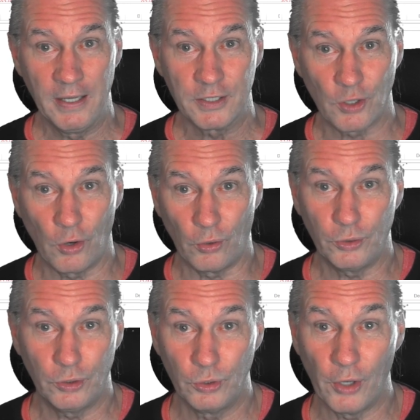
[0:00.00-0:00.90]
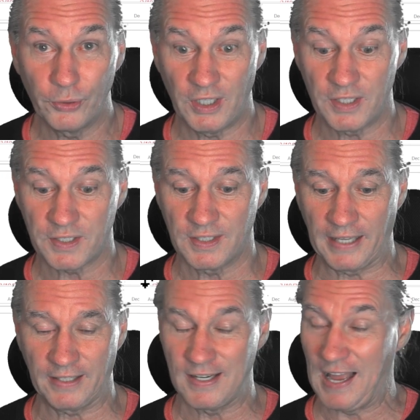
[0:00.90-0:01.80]
So you notice
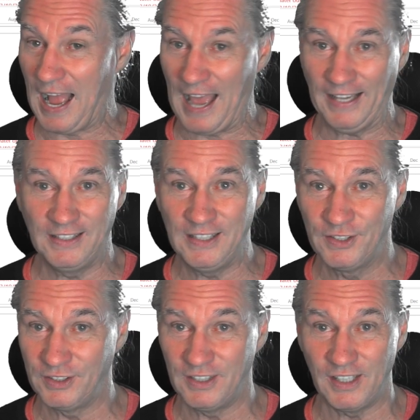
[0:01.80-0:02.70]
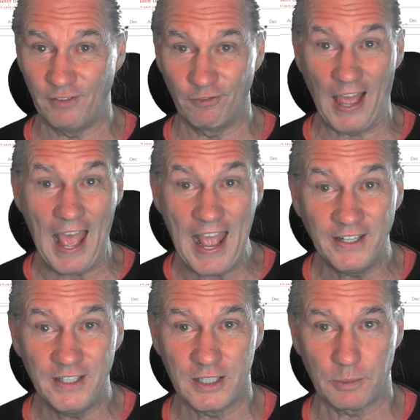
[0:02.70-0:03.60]
that I didn't give
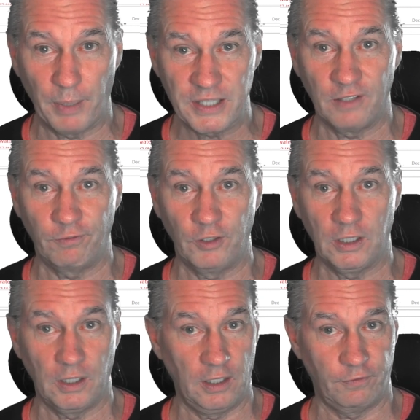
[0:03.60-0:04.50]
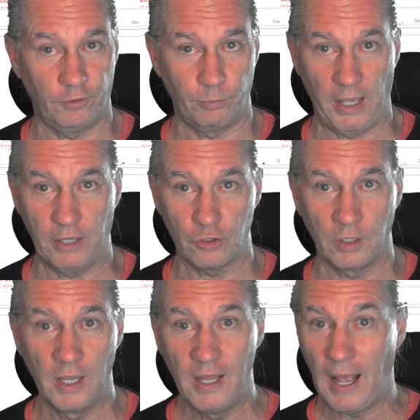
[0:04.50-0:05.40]
any specific
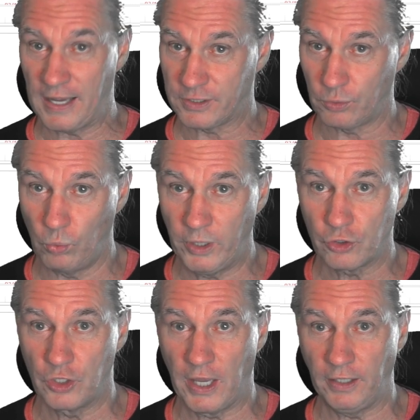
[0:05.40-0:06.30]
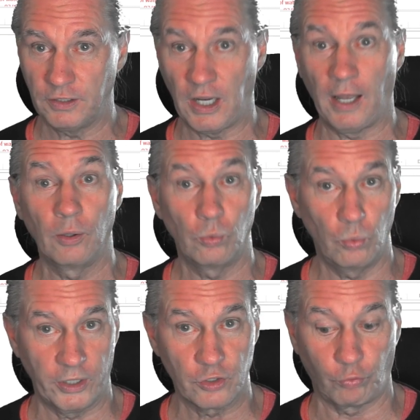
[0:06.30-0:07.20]
information as which data,
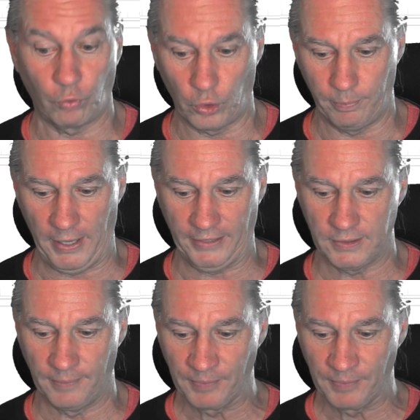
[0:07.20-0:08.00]
which format.